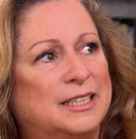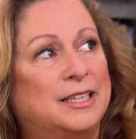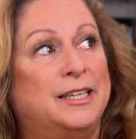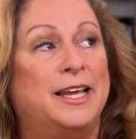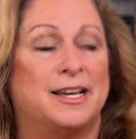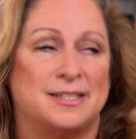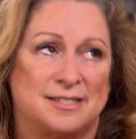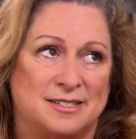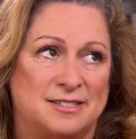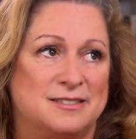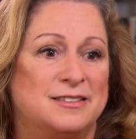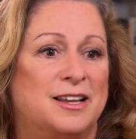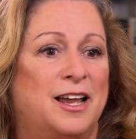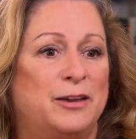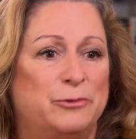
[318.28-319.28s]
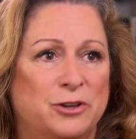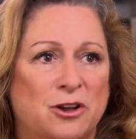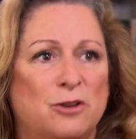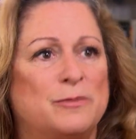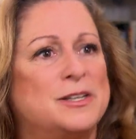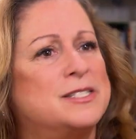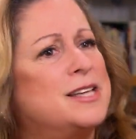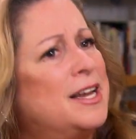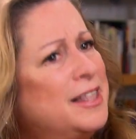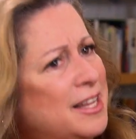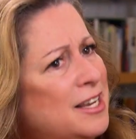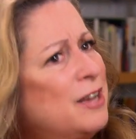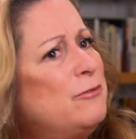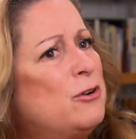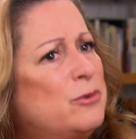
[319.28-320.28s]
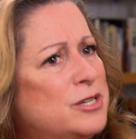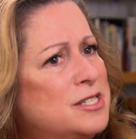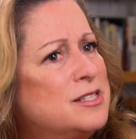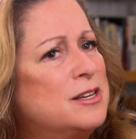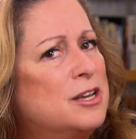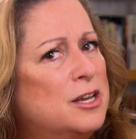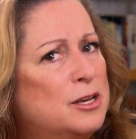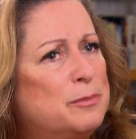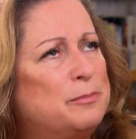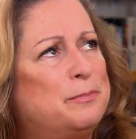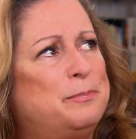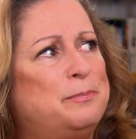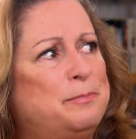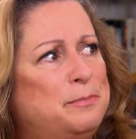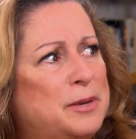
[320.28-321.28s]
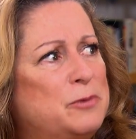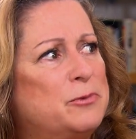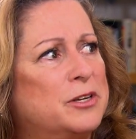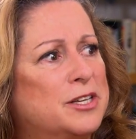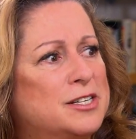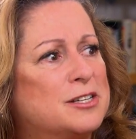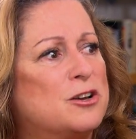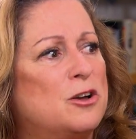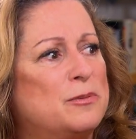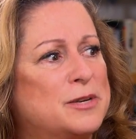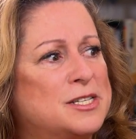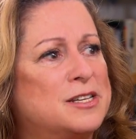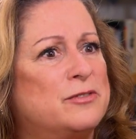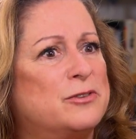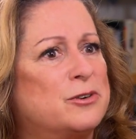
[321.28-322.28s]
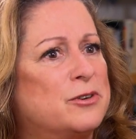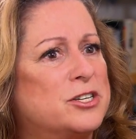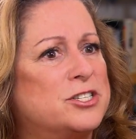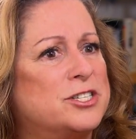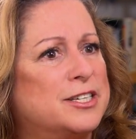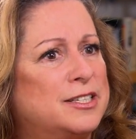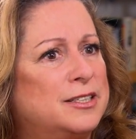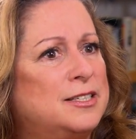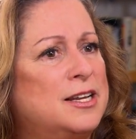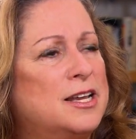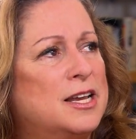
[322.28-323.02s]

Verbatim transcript: Yes, I call myself. I think I've always been willing to call myself a Christian,